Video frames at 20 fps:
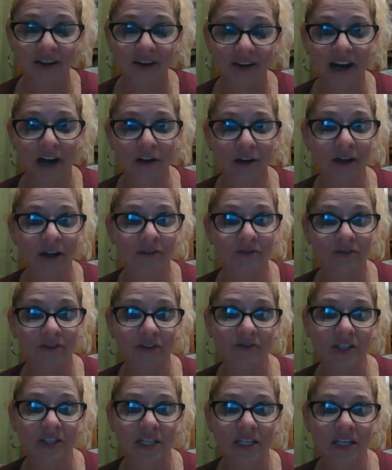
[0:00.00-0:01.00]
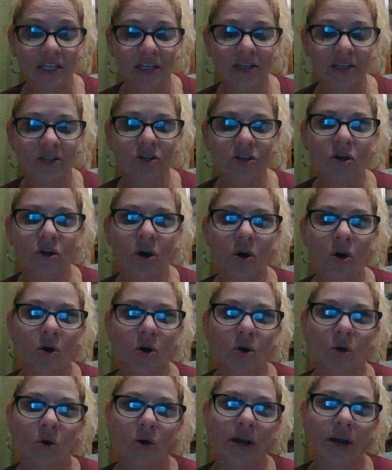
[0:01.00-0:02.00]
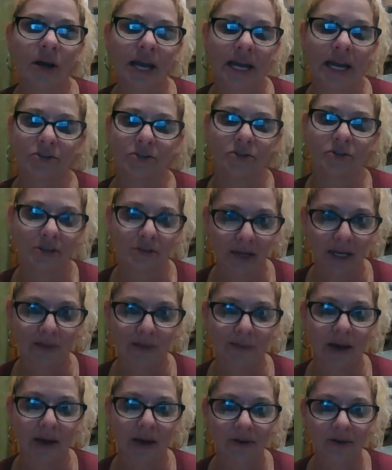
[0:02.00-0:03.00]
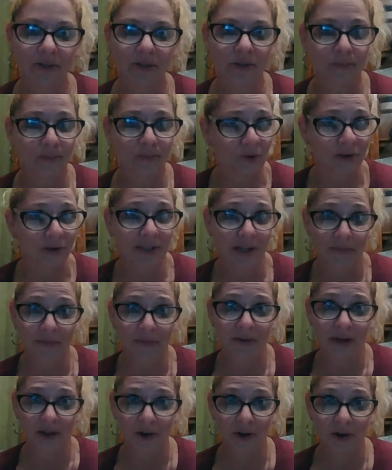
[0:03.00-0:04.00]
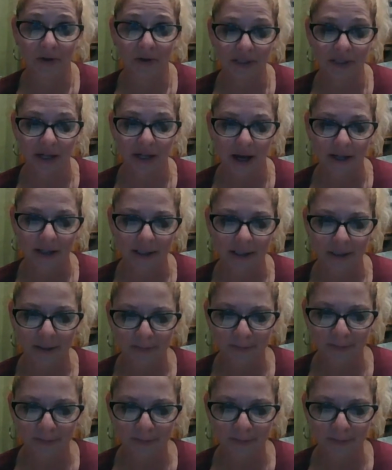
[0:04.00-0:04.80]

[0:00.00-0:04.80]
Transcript: and now you have 15 to go answer some emails or something along those lines.